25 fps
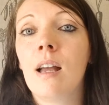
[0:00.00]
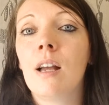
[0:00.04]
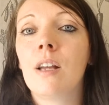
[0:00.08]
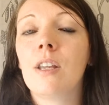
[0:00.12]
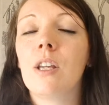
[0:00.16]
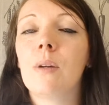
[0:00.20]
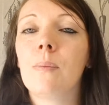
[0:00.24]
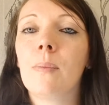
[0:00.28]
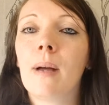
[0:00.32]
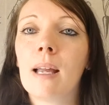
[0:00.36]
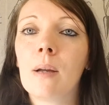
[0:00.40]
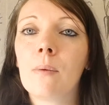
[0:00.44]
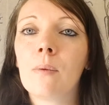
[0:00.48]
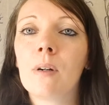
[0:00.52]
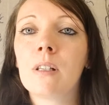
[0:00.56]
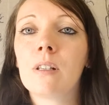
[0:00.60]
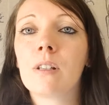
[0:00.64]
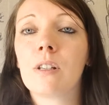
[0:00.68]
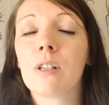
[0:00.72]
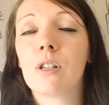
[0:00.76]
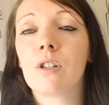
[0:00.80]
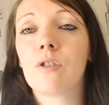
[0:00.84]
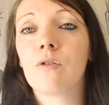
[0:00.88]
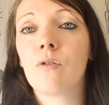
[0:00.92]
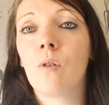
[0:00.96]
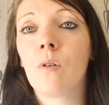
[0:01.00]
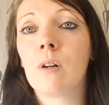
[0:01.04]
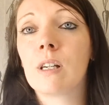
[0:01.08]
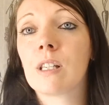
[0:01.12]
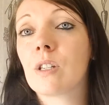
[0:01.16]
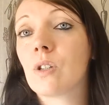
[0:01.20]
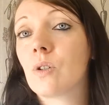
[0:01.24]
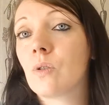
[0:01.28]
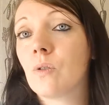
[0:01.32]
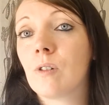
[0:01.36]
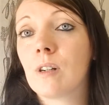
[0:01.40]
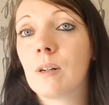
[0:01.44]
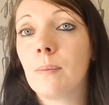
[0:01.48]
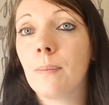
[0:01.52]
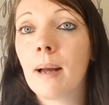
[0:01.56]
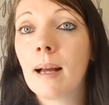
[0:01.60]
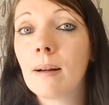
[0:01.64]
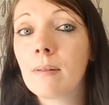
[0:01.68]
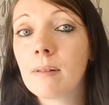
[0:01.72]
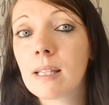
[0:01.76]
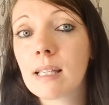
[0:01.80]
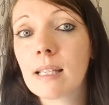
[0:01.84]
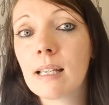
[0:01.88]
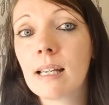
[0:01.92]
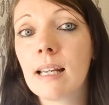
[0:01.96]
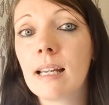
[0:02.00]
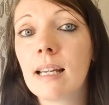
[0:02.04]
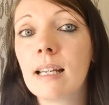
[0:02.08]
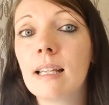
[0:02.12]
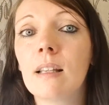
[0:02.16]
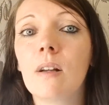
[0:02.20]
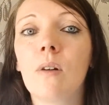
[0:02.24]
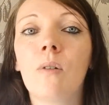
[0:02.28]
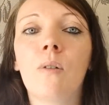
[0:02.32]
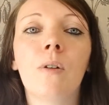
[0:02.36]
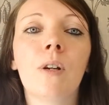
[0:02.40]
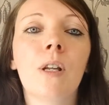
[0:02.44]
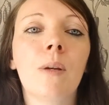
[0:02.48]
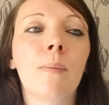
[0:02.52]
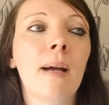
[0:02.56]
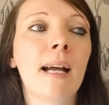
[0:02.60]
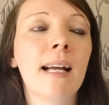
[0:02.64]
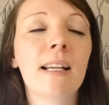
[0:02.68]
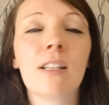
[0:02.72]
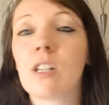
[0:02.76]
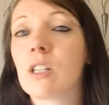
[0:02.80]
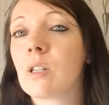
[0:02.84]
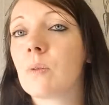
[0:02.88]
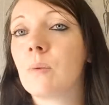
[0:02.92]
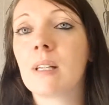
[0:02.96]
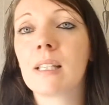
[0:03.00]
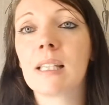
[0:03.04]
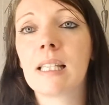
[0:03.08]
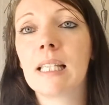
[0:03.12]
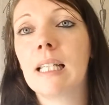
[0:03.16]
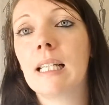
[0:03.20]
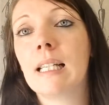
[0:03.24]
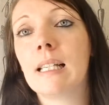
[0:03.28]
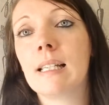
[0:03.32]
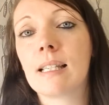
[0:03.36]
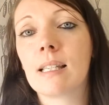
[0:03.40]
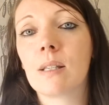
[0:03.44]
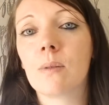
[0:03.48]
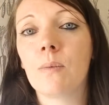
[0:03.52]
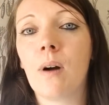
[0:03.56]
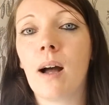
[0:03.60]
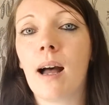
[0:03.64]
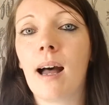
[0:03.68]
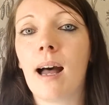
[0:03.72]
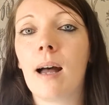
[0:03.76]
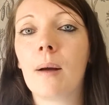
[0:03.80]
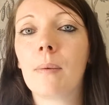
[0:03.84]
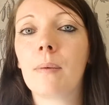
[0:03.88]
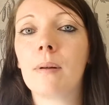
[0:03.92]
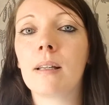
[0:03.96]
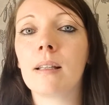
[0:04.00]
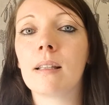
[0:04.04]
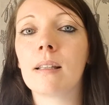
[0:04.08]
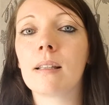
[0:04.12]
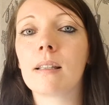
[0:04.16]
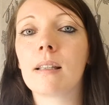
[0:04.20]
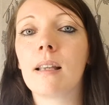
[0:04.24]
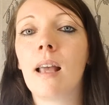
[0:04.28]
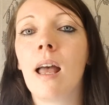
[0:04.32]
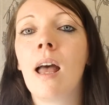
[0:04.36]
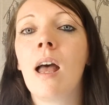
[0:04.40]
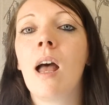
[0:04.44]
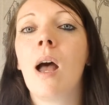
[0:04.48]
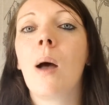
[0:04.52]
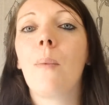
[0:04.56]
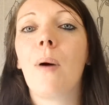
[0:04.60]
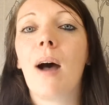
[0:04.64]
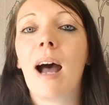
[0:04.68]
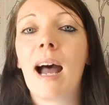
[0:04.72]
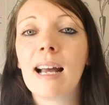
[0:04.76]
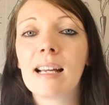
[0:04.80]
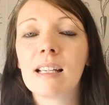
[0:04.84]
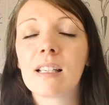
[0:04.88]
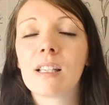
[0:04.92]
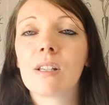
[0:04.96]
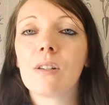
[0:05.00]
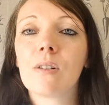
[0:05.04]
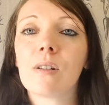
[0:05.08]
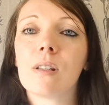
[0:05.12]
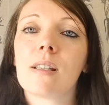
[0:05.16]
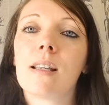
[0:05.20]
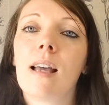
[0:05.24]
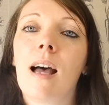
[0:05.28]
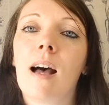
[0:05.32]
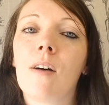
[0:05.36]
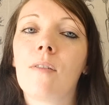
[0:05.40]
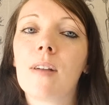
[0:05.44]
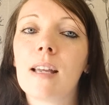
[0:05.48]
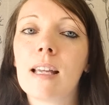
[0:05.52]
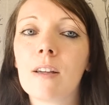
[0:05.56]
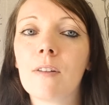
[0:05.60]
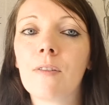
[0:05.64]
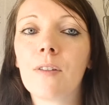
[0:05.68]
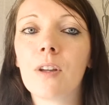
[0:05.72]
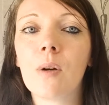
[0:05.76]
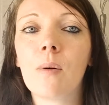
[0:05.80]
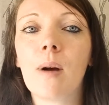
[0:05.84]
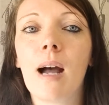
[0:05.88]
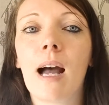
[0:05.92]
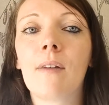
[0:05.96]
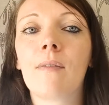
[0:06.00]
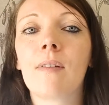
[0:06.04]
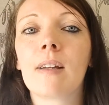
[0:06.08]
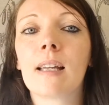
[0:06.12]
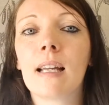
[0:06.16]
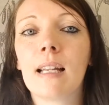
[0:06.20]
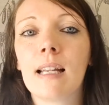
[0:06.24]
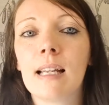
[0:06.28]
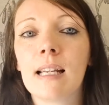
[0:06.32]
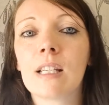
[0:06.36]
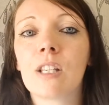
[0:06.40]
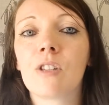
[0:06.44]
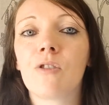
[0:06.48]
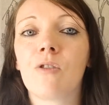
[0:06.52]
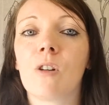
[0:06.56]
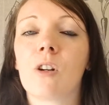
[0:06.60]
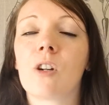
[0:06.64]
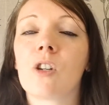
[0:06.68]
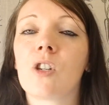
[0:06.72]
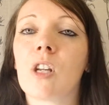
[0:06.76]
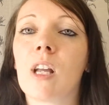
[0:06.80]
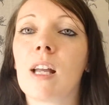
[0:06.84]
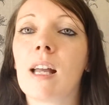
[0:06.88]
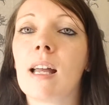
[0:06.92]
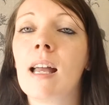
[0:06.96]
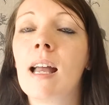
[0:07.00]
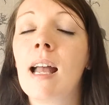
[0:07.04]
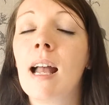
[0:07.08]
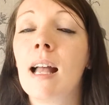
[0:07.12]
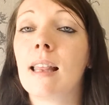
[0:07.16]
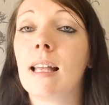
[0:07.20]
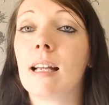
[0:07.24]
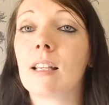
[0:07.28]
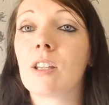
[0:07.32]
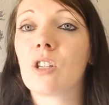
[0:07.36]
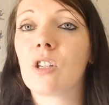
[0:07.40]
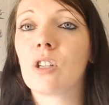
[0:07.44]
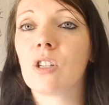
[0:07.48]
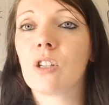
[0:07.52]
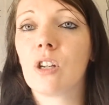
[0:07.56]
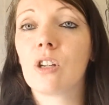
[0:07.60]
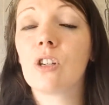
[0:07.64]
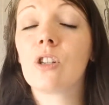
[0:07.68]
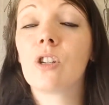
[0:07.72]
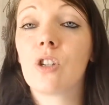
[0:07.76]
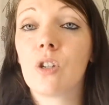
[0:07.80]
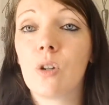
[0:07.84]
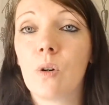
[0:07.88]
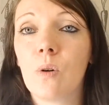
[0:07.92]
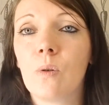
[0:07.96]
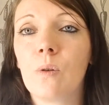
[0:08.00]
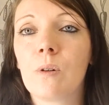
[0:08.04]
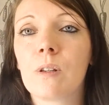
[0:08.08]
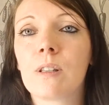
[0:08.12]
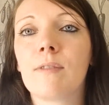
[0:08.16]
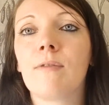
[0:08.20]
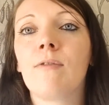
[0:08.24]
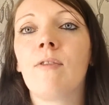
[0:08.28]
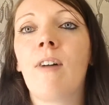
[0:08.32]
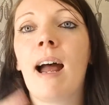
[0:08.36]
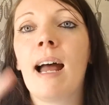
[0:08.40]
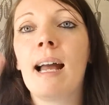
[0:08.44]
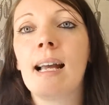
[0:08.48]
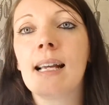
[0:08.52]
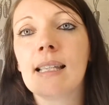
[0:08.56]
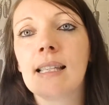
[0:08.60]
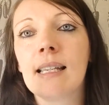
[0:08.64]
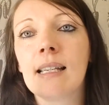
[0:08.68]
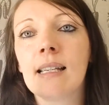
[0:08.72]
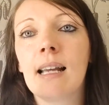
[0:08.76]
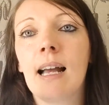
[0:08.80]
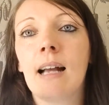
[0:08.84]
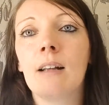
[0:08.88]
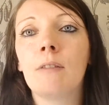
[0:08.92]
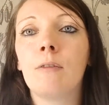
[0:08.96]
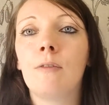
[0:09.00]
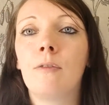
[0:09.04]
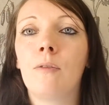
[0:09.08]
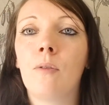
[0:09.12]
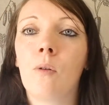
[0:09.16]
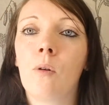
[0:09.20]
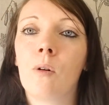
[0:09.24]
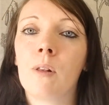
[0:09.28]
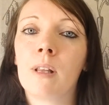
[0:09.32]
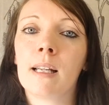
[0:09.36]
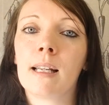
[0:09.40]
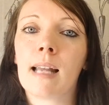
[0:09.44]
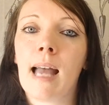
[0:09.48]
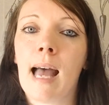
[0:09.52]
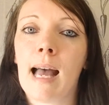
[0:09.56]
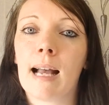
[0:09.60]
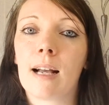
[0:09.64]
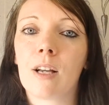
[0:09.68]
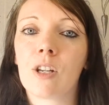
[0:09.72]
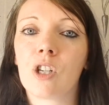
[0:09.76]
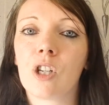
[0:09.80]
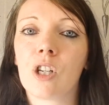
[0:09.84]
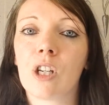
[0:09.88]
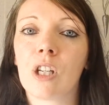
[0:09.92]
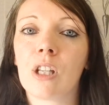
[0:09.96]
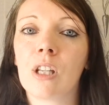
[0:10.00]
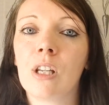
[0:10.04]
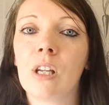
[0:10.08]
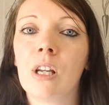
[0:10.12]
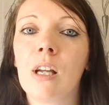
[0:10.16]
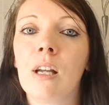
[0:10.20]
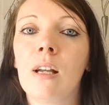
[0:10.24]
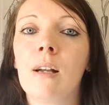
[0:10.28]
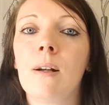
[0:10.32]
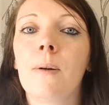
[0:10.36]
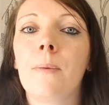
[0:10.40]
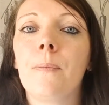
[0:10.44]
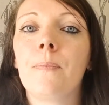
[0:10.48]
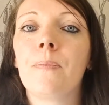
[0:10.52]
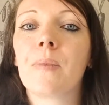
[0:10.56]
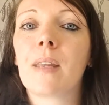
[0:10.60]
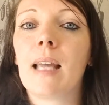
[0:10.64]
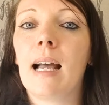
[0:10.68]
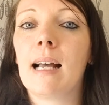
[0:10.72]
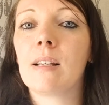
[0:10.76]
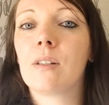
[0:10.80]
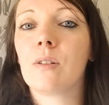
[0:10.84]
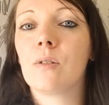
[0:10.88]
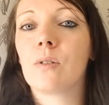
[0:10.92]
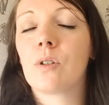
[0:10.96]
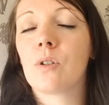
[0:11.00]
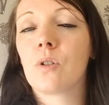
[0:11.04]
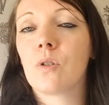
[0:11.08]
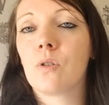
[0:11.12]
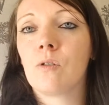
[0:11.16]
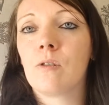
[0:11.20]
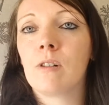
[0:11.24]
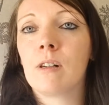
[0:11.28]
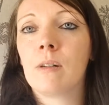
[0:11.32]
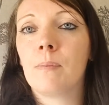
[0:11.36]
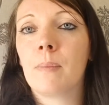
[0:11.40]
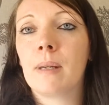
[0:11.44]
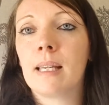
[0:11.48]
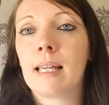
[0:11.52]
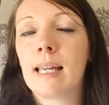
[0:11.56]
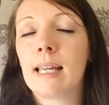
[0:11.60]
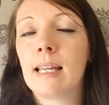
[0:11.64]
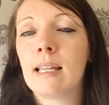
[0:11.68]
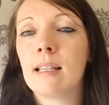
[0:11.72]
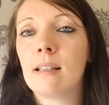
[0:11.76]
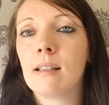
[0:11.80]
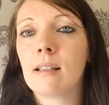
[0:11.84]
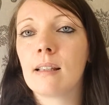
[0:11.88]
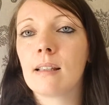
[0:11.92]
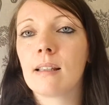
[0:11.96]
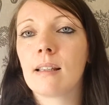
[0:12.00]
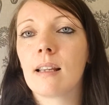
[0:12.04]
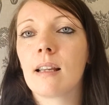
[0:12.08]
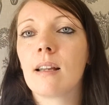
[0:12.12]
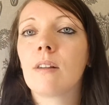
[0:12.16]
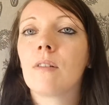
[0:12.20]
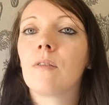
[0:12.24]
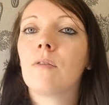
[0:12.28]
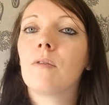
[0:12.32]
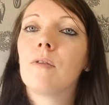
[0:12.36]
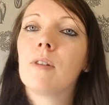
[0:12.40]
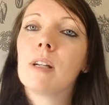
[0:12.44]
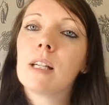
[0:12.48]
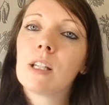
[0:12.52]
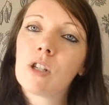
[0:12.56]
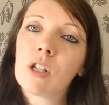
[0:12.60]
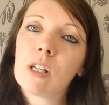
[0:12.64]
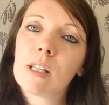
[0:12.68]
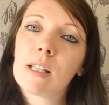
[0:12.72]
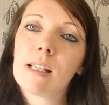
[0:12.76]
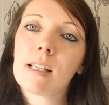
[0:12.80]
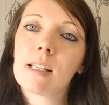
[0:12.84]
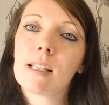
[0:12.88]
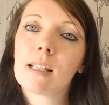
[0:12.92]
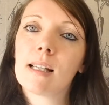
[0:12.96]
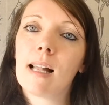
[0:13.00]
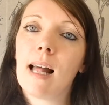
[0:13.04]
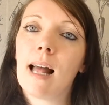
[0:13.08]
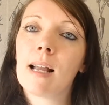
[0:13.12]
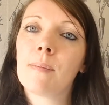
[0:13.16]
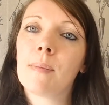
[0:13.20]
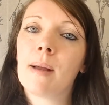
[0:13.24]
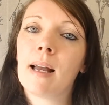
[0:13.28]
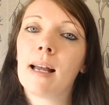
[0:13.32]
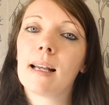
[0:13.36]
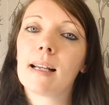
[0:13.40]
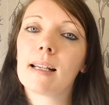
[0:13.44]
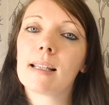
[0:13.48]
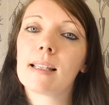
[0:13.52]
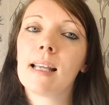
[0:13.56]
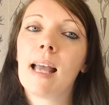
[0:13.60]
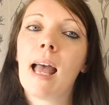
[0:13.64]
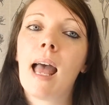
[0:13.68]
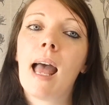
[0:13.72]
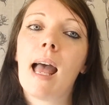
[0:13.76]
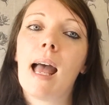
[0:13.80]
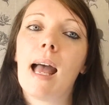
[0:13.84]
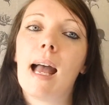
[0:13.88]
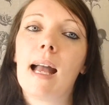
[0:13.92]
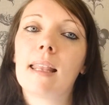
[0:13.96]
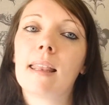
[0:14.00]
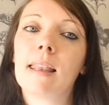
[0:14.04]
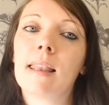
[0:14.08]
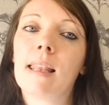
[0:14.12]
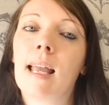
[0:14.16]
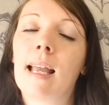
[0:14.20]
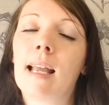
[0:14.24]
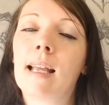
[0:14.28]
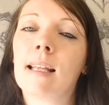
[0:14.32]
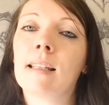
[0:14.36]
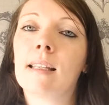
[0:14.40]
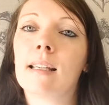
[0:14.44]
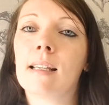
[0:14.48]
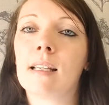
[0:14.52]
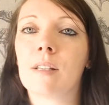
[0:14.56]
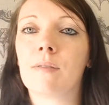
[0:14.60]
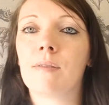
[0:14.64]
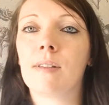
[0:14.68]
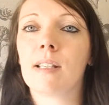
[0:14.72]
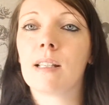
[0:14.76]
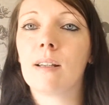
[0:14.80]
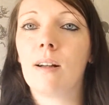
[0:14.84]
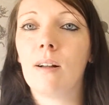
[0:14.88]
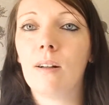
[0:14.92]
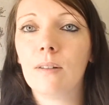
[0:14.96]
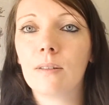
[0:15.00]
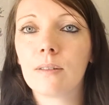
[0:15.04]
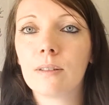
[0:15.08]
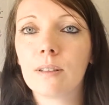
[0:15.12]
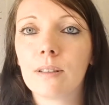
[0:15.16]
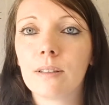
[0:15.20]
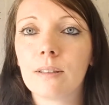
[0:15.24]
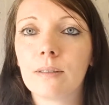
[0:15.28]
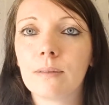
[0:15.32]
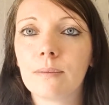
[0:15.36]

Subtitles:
You might want to draw a story mountain, or you might just want to list what happens. But ask yourself if you have a clear structure that shows rising and falling action as your story begins, reaches its climax, and then is resolved.